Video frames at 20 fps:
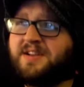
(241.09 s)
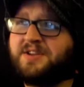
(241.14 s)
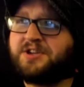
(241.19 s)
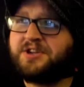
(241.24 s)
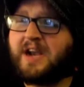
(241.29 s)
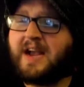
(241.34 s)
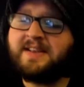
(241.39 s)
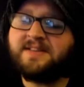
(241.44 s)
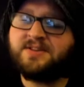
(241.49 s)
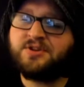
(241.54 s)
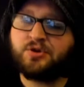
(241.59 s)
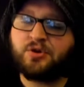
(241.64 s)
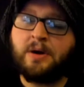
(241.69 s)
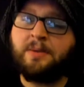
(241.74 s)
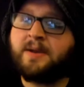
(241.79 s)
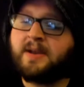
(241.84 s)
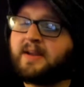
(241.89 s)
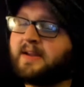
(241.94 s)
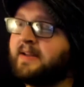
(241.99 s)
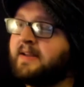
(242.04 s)
Jazz
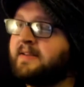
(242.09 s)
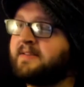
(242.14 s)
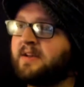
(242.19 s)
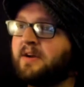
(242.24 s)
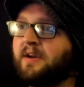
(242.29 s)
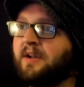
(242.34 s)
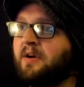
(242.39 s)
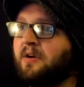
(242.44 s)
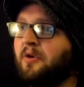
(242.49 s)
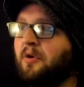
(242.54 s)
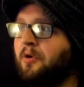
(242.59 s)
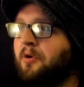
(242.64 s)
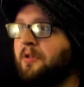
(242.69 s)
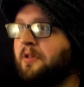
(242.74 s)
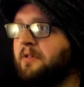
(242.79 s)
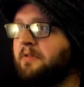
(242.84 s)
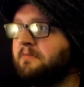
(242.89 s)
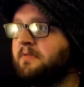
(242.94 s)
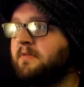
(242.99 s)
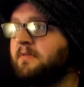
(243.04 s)
drumming is on a
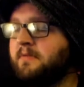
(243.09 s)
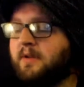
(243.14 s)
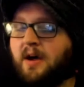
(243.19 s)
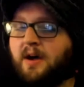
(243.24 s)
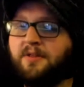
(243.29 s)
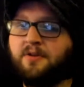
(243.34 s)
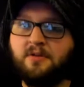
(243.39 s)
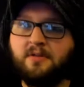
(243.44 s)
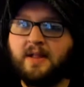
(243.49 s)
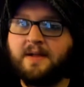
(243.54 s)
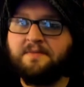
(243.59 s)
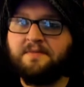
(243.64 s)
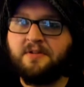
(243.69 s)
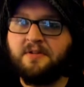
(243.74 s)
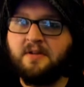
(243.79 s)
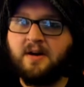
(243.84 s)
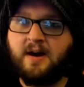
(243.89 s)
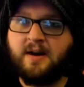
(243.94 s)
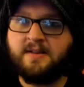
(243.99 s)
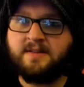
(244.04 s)
whole other
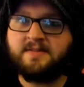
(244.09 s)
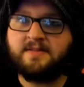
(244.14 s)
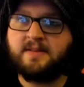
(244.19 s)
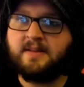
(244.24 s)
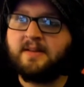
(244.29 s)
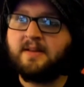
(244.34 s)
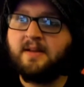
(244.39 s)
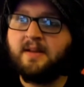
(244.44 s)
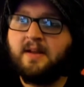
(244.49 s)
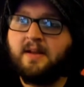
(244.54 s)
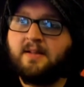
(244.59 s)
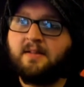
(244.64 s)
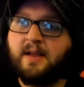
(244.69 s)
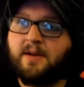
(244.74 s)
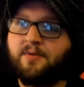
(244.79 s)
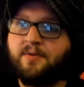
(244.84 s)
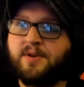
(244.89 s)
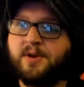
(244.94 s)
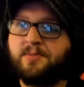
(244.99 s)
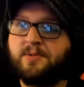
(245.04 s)
level, honestly.
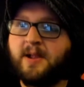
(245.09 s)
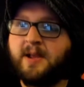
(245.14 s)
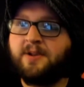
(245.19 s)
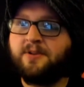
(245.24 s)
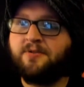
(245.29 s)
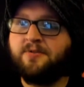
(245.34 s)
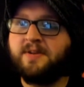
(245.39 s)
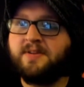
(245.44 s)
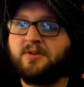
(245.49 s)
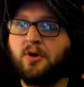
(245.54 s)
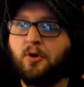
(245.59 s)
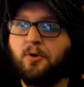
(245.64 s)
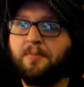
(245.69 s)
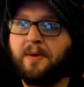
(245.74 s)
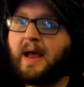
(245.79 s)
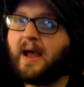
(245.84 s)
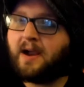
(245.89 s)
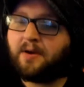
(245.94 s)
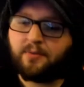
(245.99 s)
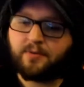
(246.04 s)
Like when you're playing through this whole
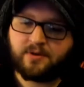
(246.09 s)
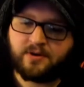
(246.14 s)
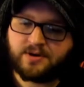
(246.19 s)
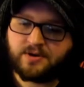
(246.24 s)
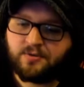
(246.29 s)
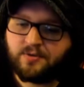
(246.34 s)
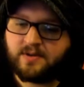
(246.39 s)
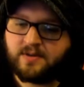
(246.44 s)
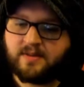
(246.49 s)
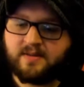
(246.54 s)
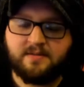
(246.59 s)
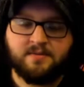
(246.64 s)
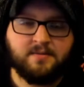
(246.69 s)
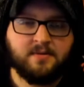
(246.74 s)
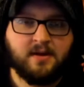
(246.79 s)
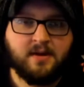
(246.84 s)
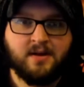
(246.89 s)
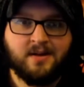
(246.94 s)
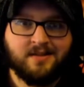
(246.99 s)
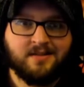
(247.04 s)
pack, whether you're doing
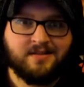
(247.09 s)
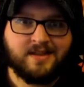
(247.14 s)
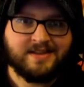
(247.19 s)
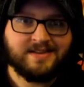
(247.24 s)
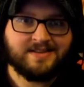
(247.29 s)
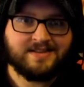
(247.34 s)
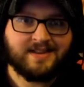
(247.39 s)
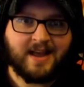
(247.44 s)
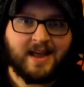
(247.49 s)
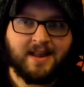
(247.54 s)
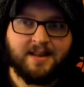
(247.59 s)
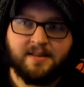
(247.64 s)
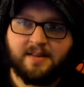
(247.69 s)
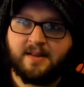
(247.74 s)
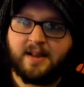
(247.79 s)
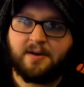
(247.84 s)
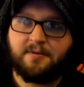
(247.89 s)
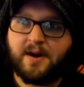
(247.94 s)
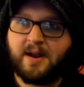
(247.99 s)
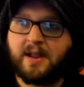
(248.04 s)
these 10
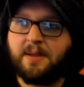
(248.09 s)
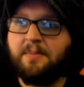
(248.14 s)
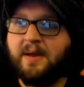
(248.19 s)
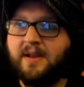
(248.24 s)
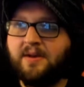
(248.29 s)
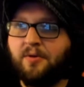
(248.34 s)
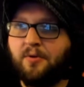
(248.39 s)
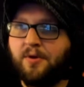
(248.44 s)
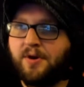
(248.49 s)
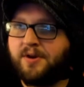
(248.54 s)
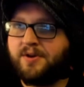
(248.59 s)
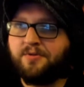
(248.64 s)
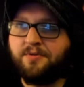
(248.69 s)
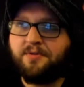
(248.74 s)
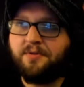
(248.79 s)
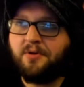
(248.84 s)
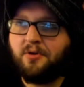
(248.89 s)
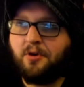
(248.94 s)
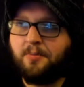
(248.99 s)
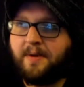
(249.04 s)
that I recommend or you're
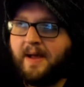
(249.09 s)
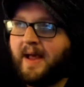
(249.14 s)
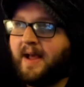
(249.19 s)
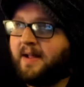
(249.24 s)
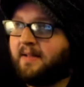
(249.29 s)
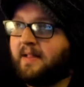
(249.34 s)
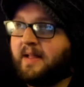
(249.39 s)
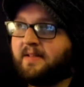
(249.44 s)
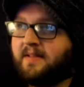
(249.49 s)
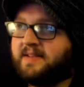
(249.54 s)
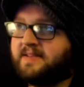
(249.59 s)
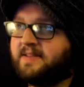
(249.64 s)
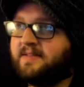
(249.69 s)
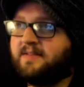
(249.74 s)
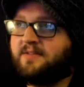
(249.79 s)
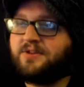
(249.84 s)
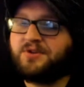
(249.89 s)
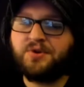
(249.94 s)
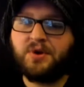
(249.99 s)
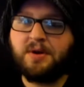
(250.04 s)
doing the whole pack, like listen
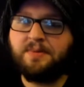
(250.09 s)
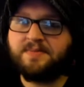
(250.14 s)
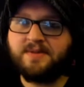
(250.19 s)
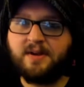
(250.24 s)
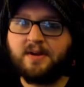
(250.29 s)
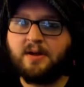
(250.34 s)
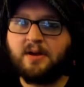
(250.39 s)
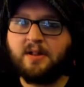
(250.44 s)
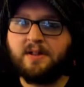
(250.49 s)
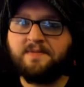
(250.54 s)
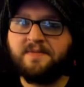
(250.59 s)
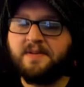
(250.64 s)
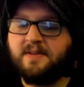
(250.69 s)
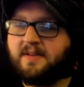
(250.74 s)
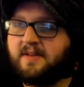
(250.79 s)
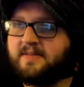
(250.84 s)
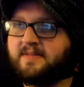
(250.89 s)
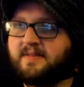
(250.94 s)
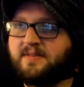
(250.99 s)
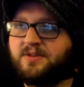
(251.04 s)
to the drums on all of it
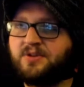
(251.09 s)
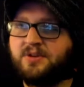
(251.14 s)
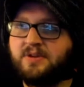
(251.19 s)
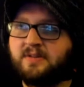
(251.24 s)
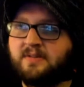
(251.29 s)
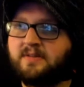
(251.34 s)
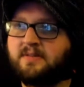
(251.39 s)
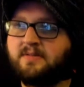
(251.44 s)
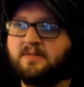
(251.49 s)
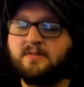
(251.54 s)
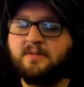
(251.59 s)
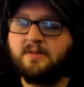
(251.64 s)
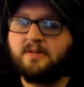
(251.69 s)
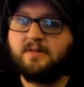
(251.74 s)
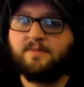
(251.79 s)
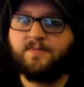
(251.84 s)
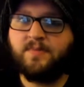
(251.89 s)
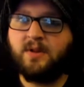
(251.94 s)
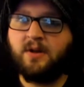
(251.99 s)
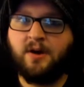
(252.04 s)
because it's just
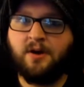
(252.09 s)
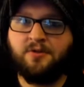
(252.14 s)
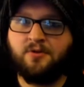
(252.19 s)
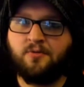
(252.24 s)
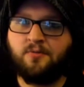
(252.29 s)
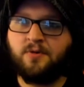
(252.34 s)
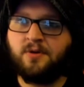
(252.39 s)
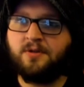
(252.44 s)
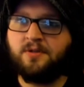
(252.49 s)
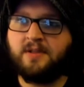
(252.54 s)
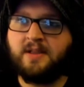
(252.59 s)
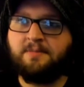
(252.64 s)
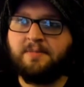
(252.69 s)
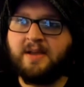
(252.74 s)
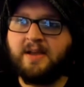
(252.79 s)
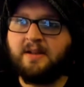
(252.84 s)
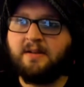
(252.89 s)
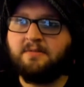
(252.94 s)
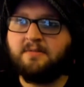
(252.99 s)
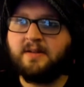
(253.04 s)
otherworldly,
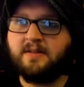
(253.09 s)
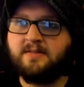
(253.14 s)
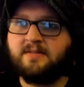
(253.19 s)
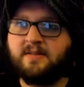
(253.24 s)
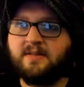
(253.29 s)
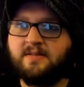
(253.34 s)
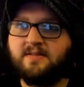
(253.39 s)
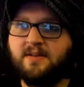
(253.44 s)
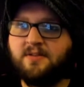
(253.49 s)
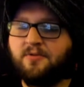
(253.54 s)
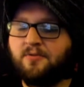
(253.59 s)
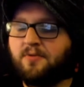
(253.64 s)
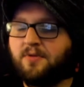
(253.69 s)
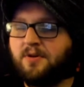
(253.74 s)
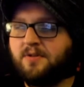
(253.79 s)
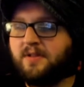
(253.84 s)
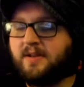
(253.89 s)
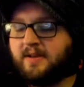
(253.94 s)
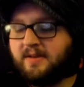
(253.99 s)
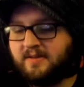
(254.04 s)
man. It's
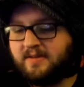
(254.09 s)
otherworldly.